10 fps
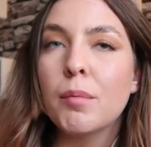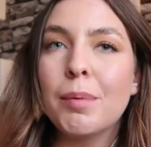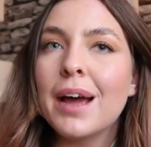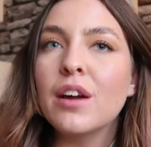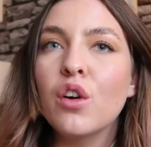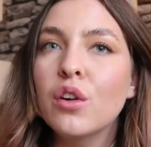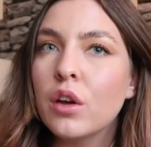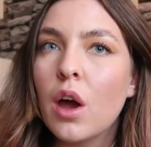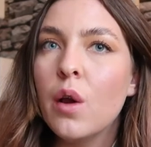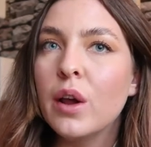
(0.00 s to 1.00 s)
The blackcurrant
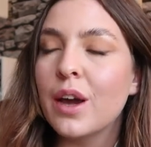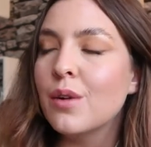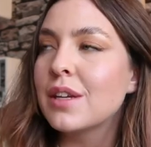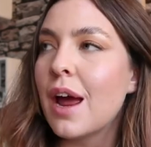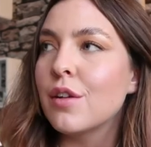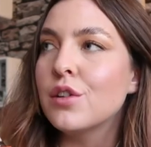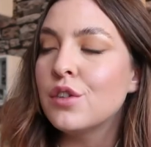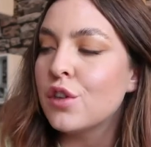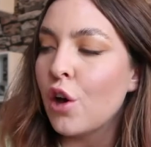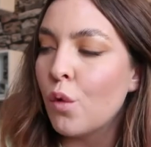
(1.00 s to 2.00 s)
and cola go together
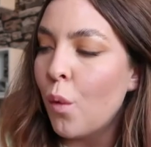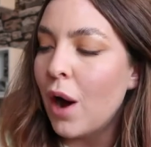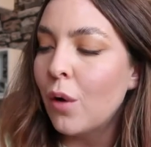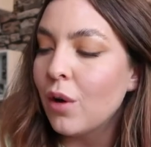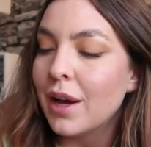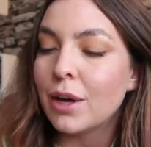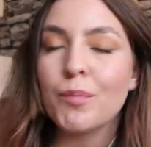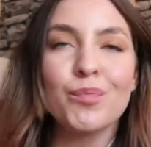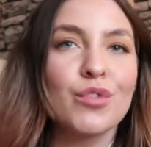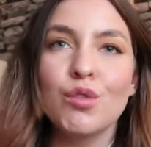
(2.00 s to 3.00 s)
so well. Like,
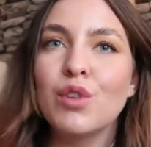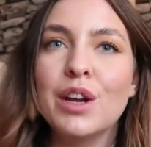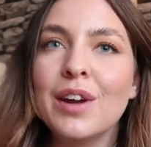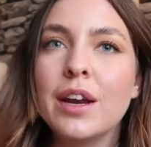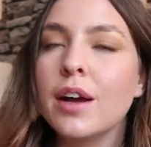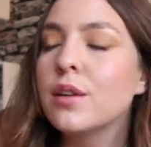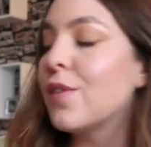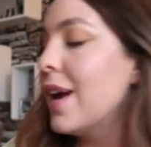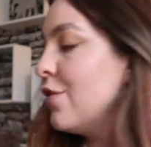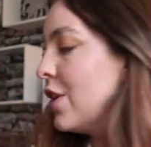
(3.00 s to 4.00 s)
really, really nice
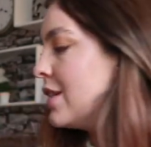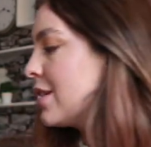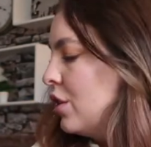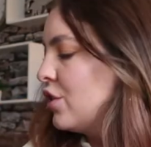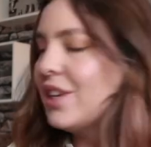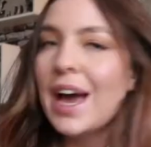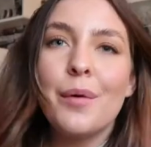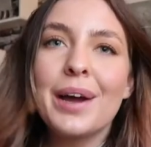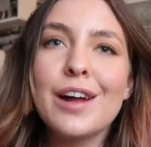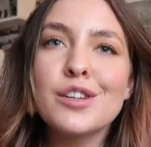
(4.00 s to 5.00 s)
flavours. So yeah,
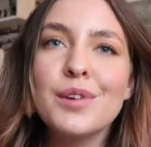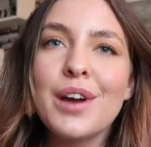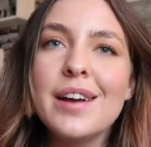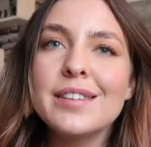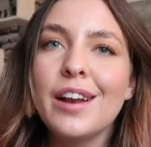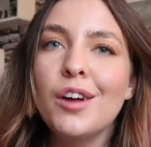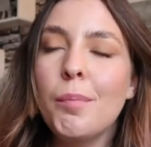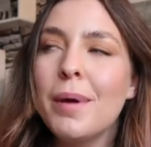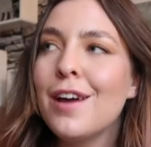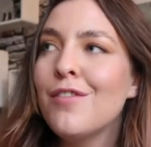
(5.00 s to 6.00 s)
I will catch up with you guys in a
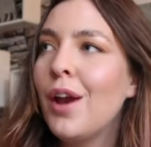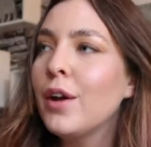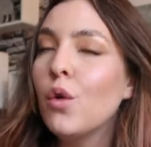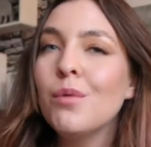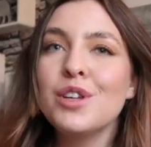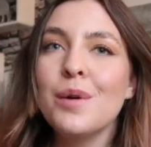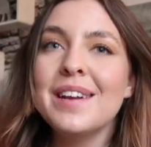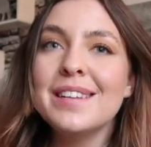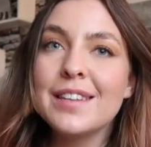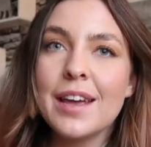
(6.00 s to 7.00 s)
little bit. I feel like all I'm
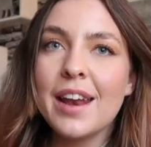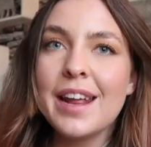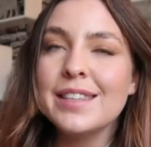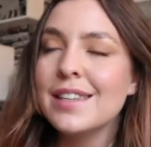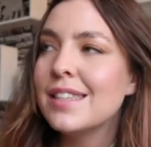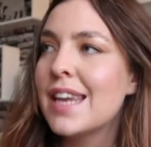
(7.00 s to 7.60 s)
doing is sitting and eating